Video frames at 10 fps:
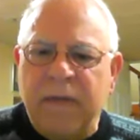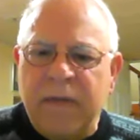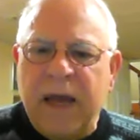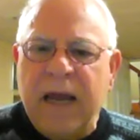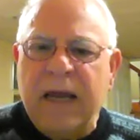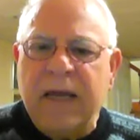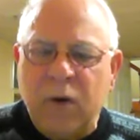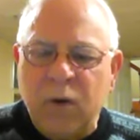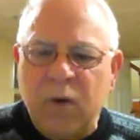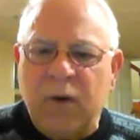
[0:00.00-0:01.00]
they
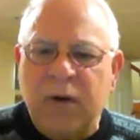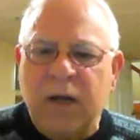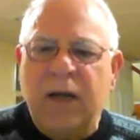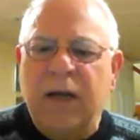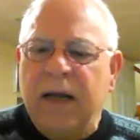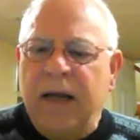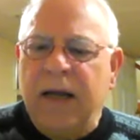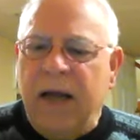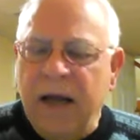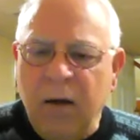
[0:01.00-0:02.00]
could
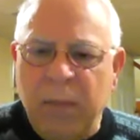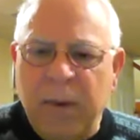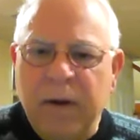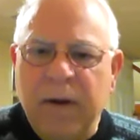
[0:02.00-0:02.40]
help